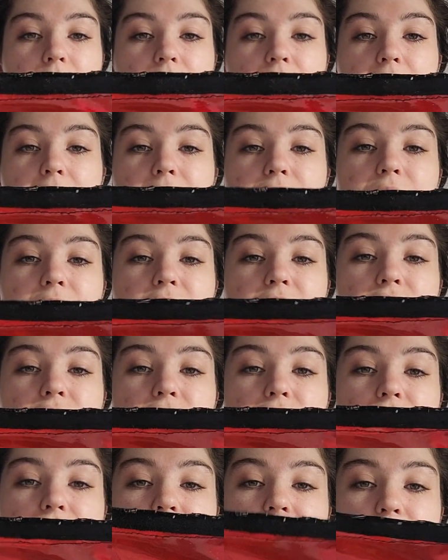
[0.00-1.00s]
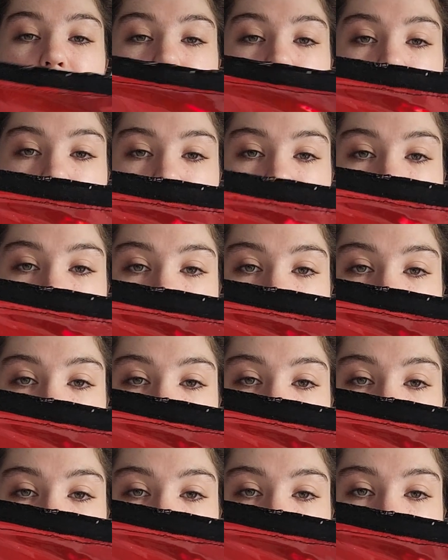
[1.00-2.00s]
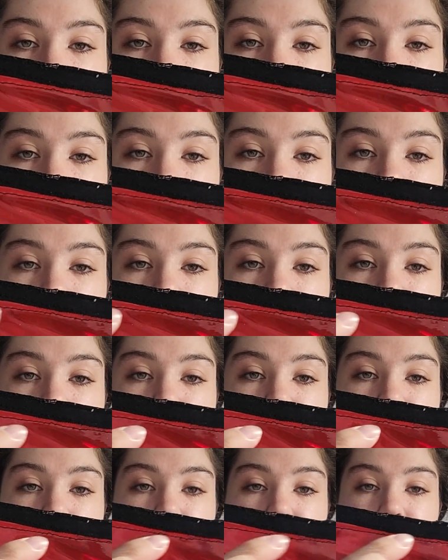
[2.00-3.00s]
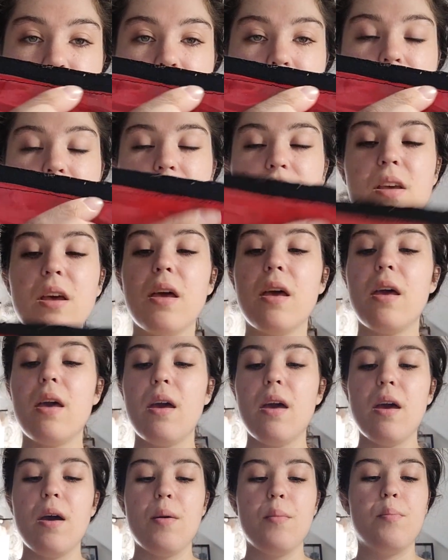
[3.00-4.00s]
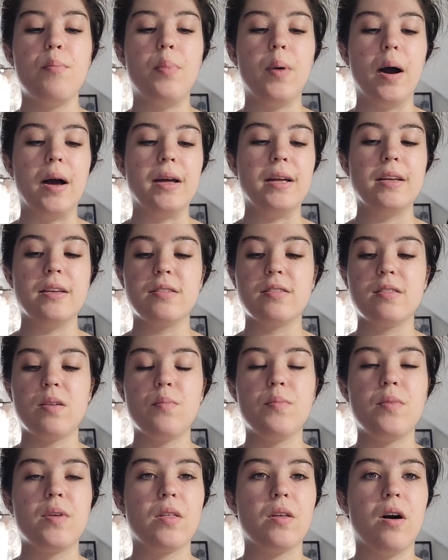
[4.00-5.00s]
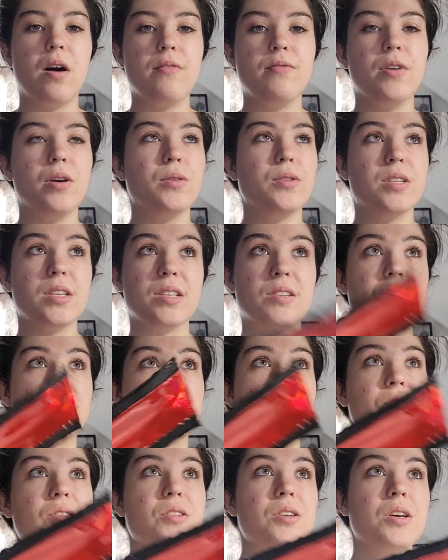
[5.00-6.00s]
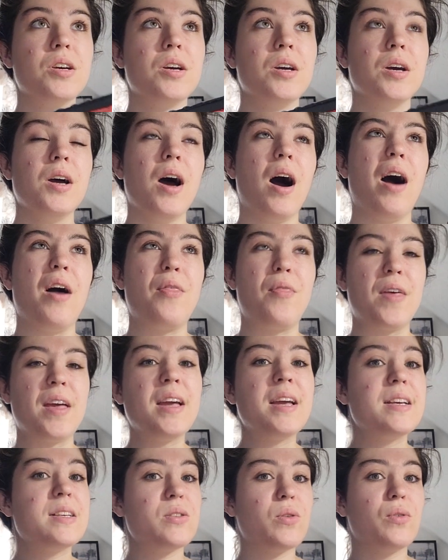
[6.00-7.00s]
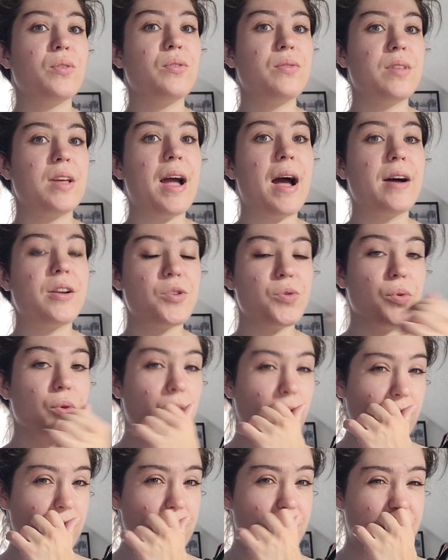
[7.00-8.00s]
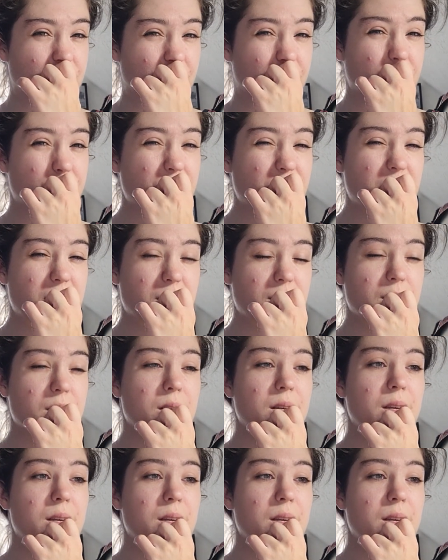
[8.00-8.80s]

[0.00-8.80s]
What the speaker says: and yes, you can see where I've stitched it on here with these stitches, but it is something that I've noticed I think is on the actual costumes,